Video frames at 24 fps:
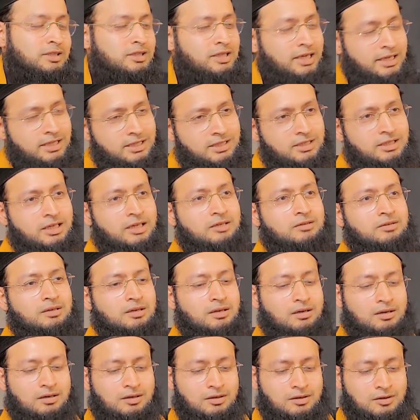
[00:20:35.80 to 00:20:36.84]
check,
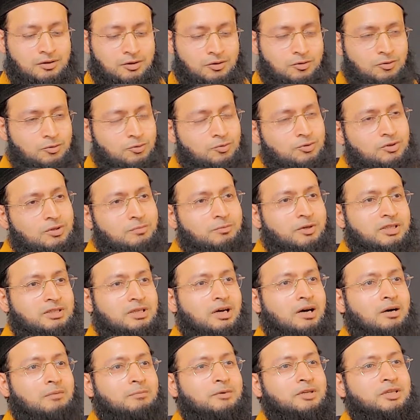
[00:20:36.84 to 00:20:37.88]
you know, do some
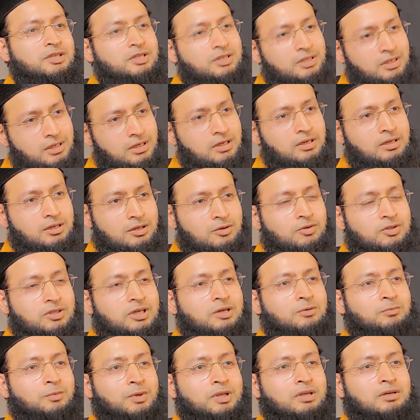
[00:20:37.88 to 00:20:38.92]
hisab and, you know,
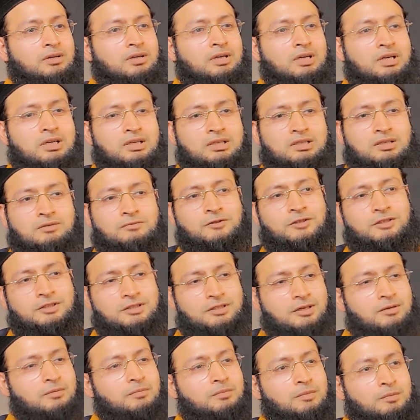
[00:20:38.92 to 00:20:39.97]
check whether someone has
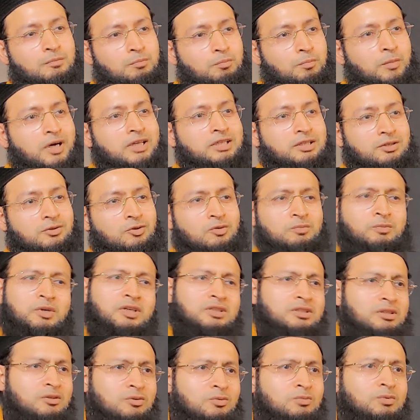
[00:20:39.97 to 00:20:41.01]
done magic on me. I
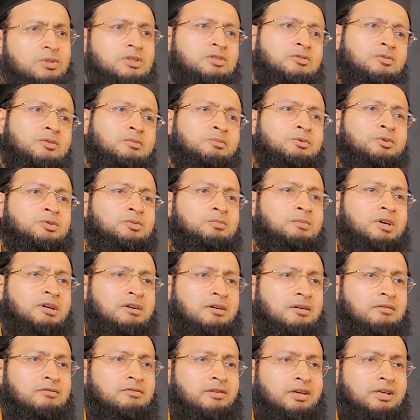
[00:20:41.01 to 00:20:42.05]
said, no, what's wrong with you,
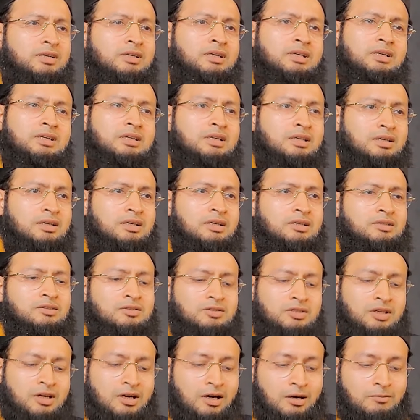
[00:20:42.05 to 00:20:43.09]
my friend? He
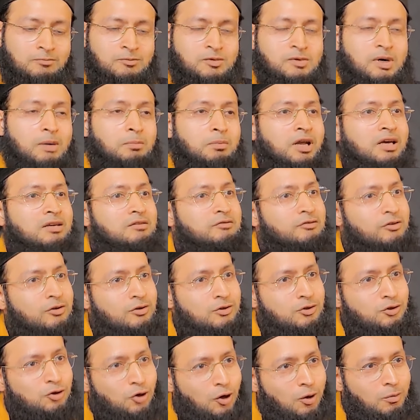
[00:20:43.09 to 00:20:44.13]
said, Sheikh, I'm applying for
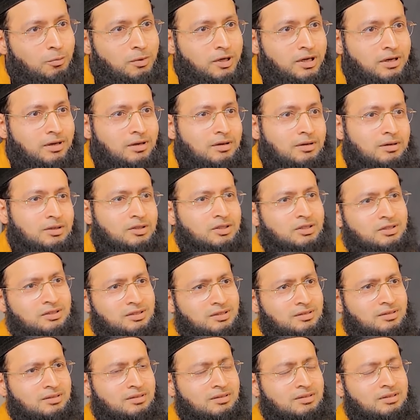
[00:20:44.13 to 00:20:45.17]
a job, and this
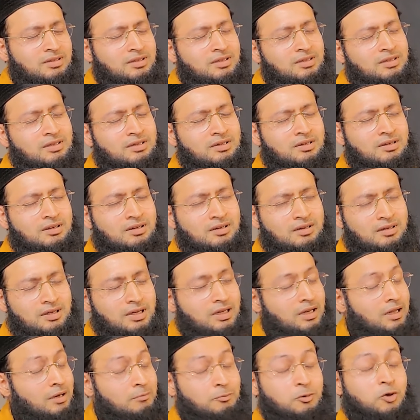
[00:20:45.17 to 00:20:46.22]
is,
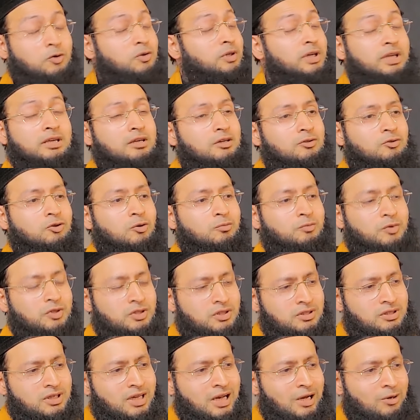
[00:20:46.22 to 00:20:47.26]
and I'm not getting a job.
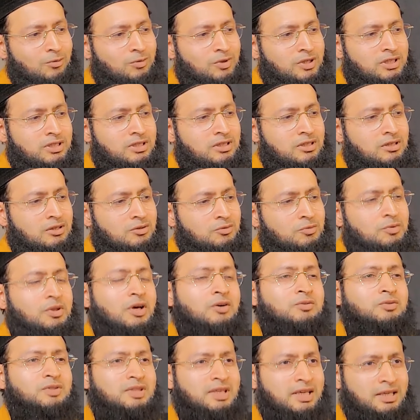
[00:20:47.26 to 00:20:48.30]
This is around the year
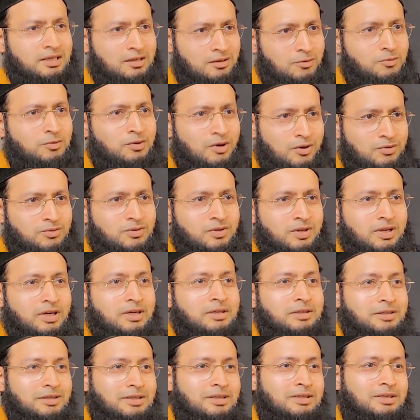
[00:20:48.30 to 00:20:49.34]
2008 and
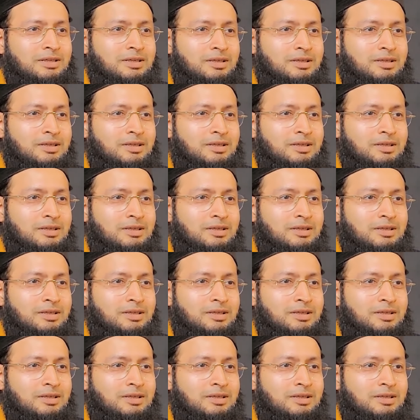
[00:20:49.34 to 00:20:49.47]
2009.